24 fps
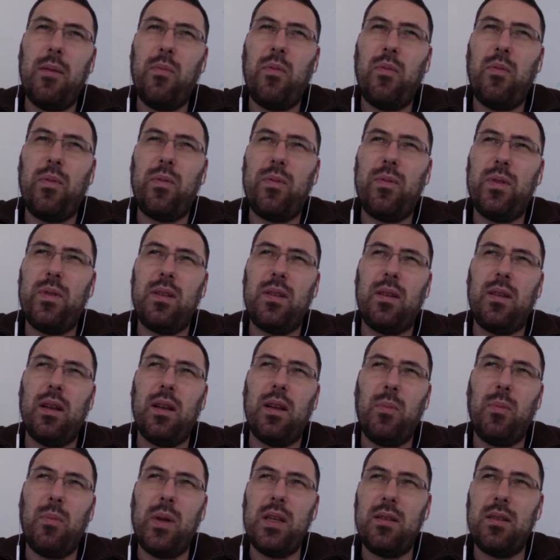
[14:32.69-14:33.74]

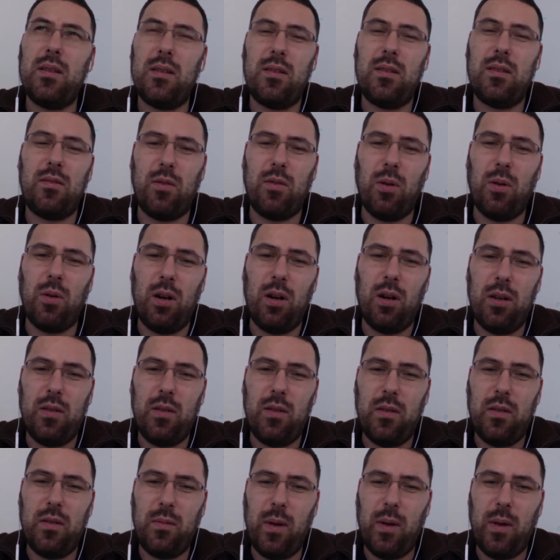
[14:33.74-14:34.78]
still be
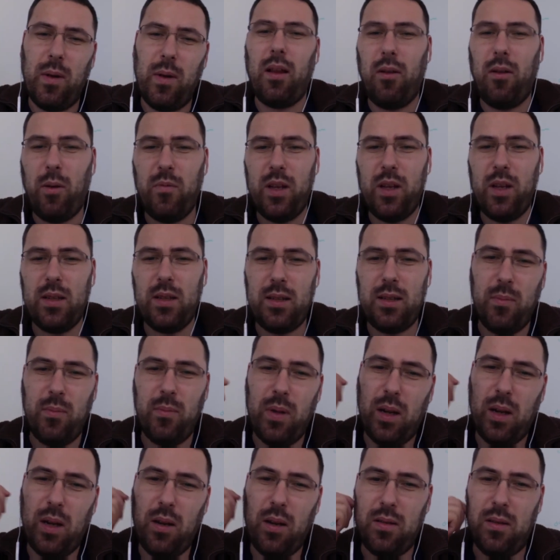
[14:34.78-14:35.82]
stored, well, obviously
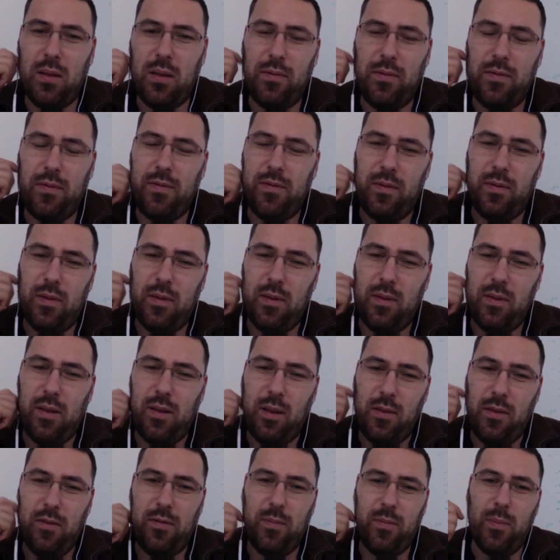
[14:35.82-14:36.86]
because of
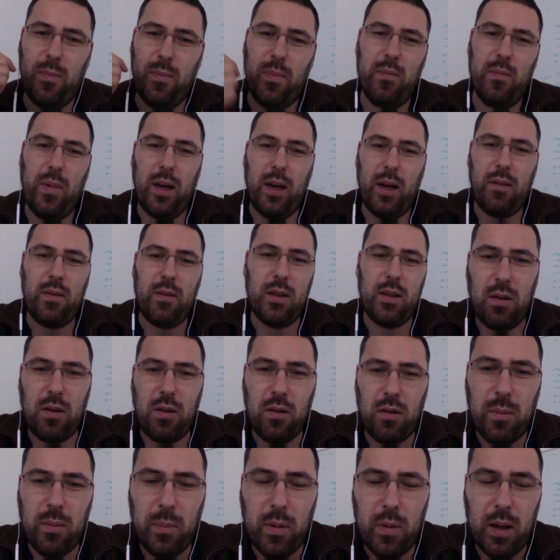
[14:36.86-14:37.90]
backwards
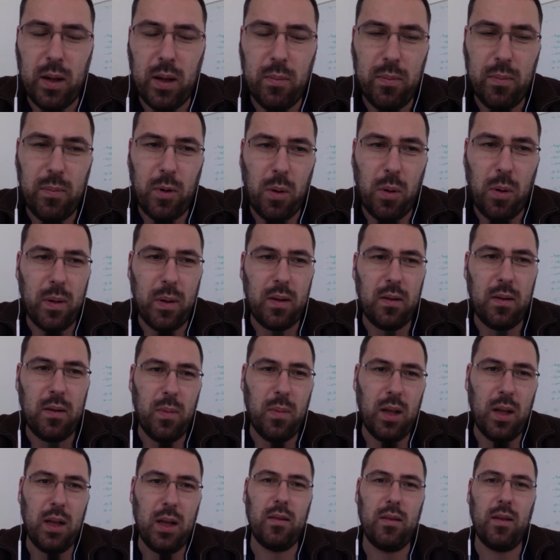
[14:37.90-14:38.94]

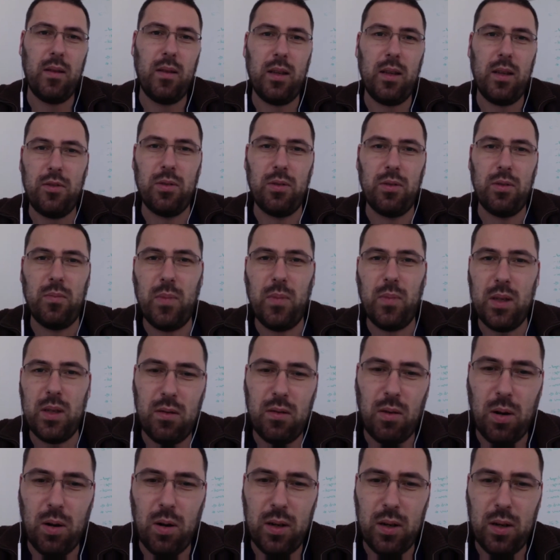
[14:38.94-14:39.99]
compatibility, it should be
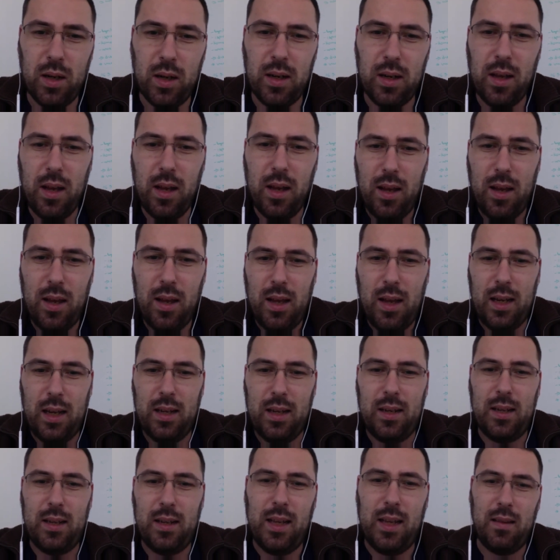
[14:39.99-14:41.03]
stored in
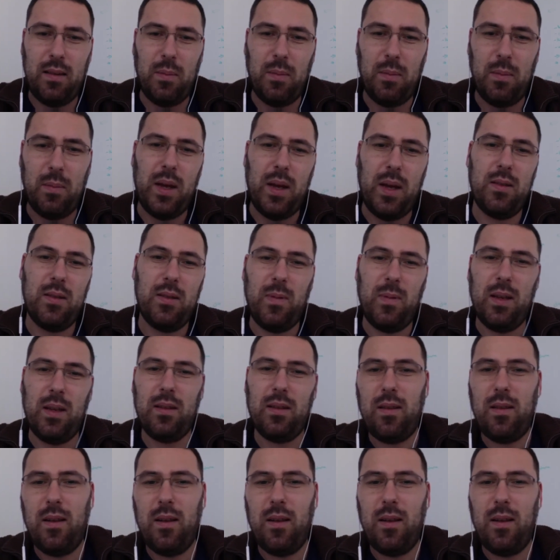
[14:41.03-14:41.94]
the database, but